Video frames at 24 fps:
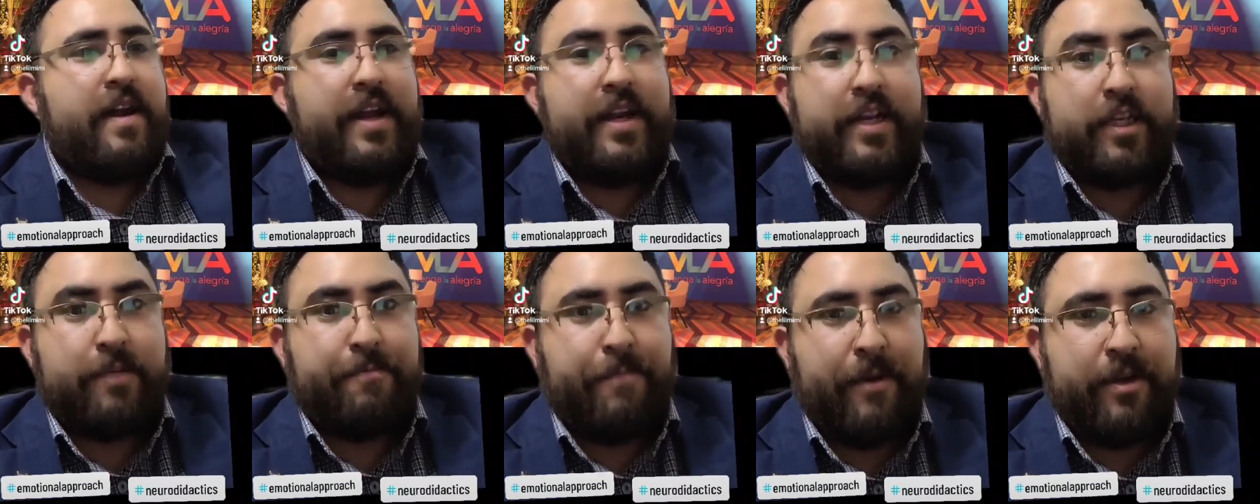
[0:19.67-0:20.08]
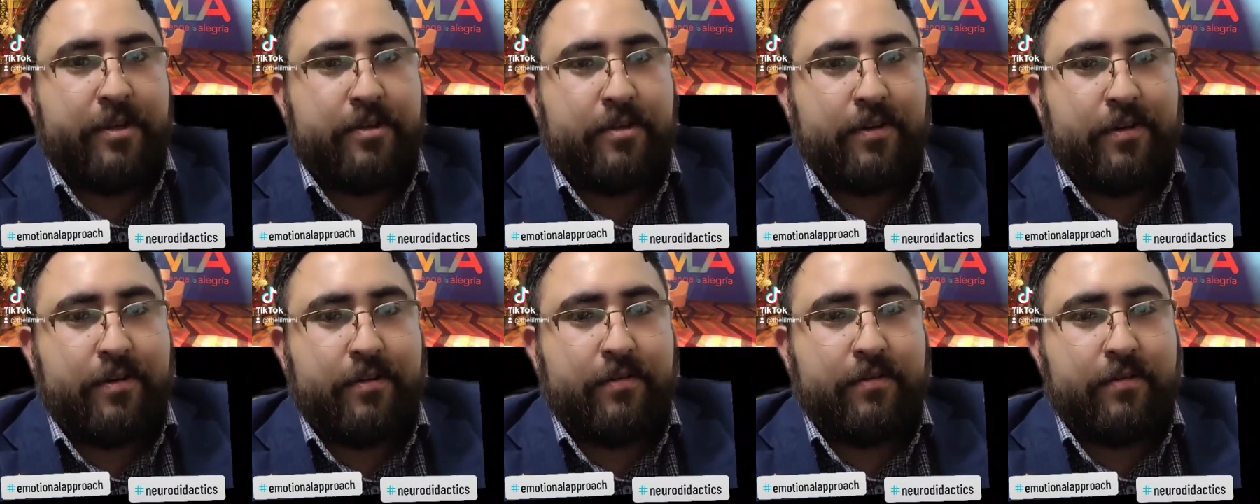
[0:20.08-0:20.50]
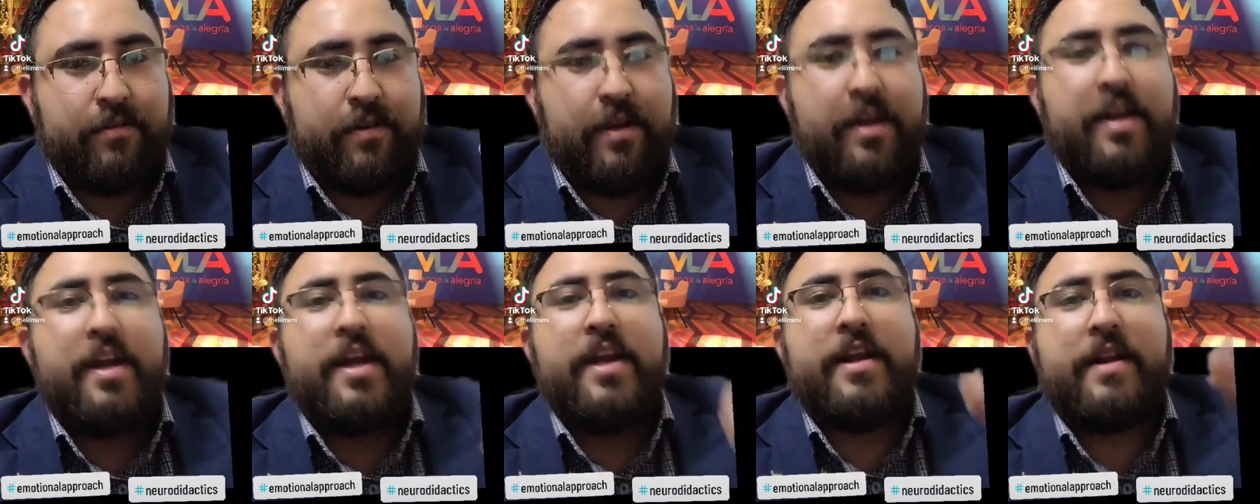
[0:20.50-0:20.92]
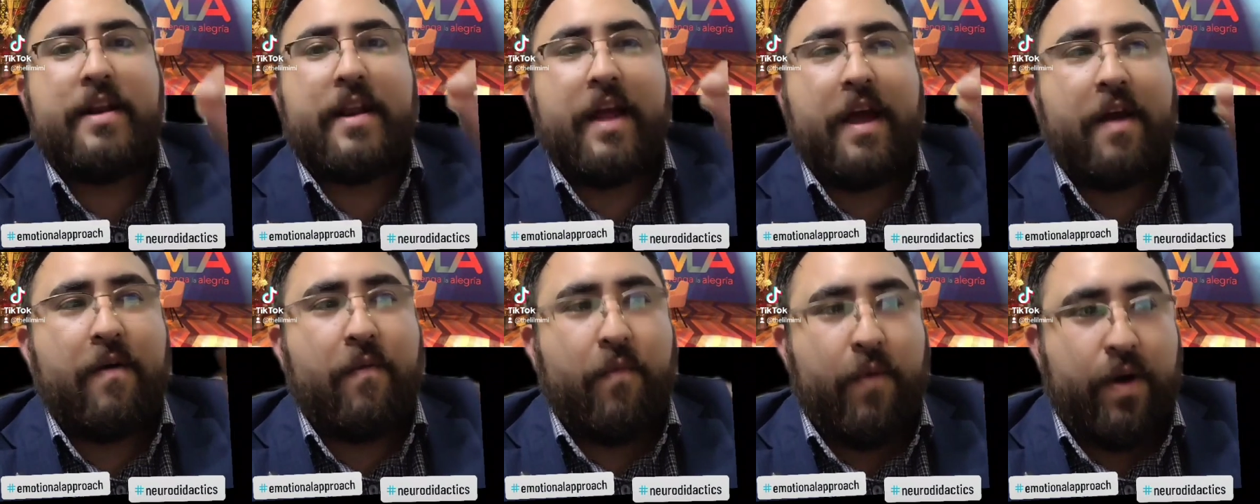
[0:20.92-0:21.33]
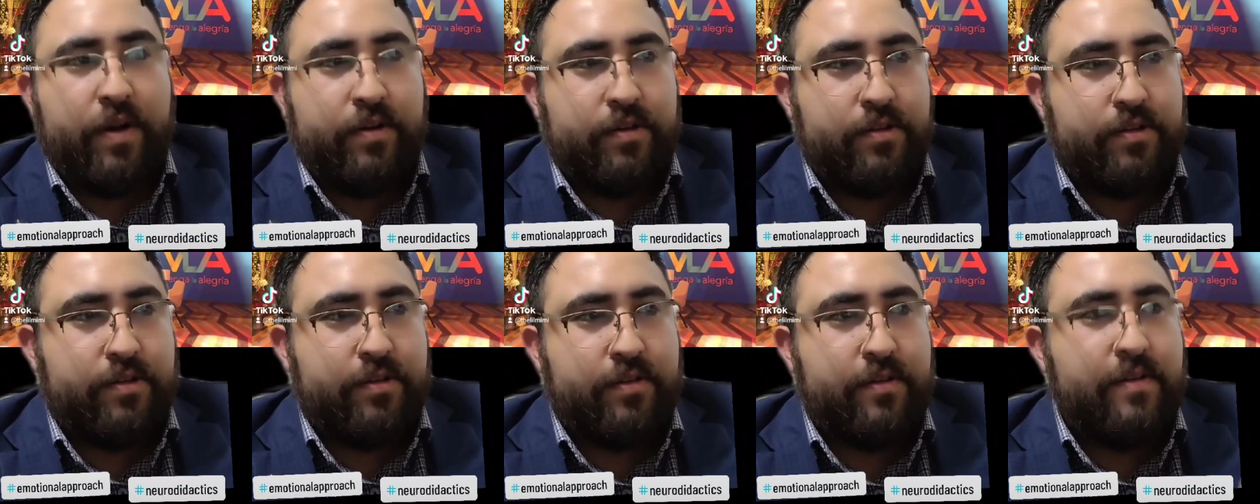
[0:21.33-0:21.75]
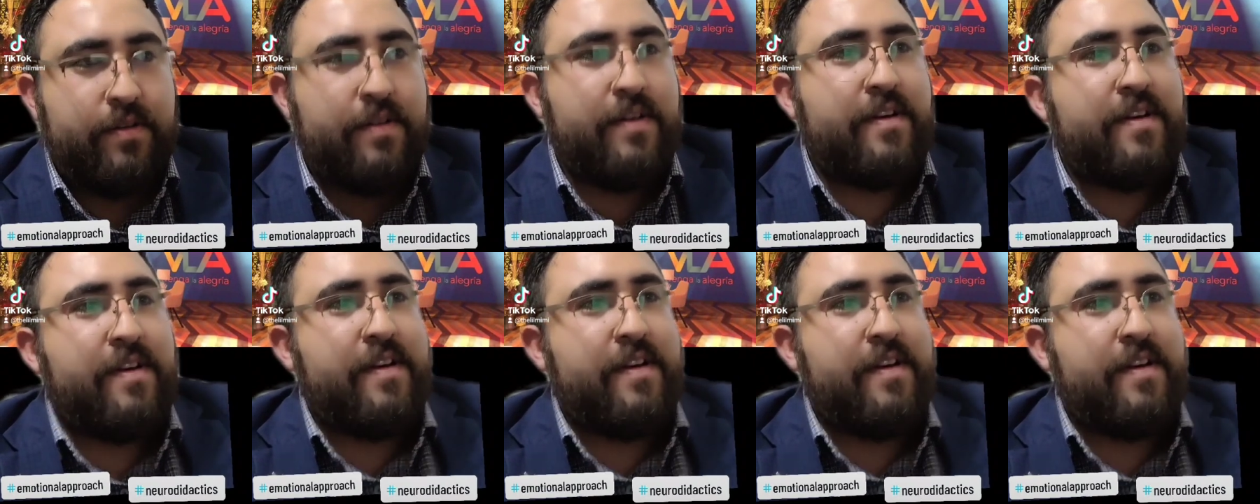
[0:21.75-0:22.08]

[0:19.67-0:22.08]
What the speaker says: in special in language.